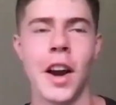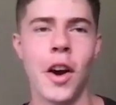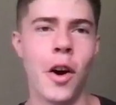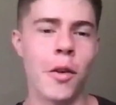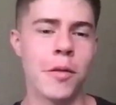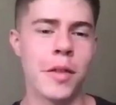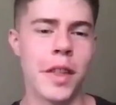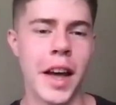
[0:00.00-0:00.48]
And
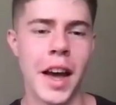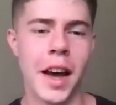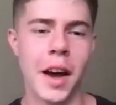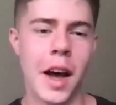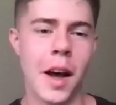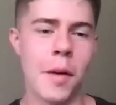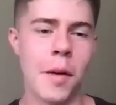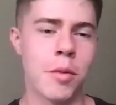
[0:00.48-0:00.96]
of that,
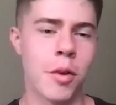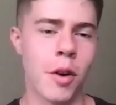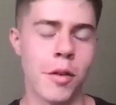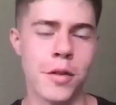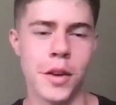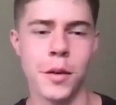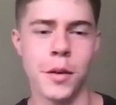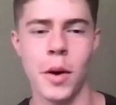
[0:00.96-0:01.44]
uh,
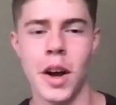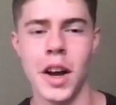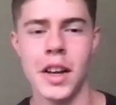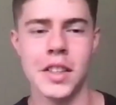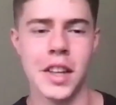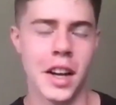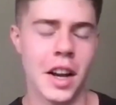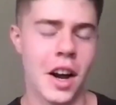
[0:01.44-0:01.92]
profit
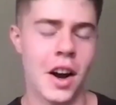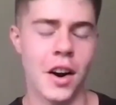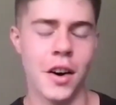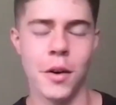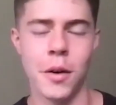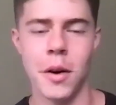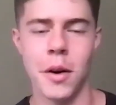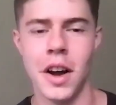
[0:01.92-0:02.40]
wise, like
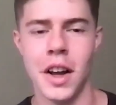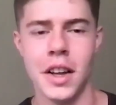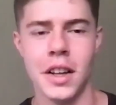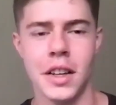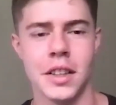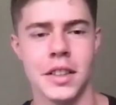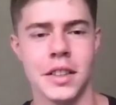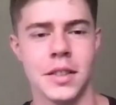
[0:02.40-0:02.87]
ROI.
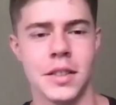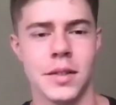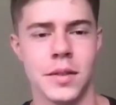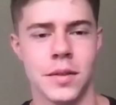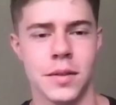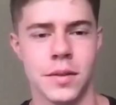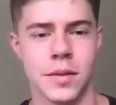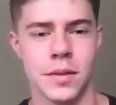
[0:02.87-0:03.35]

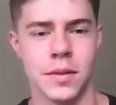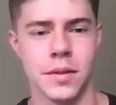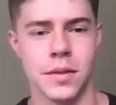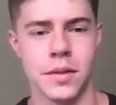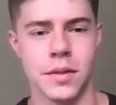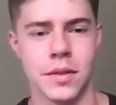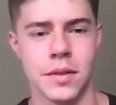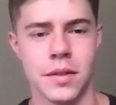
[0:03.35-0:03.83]

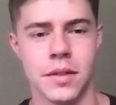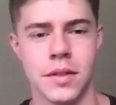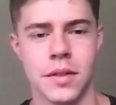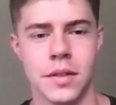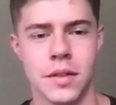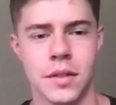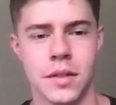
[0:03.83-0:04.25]
Yeah, it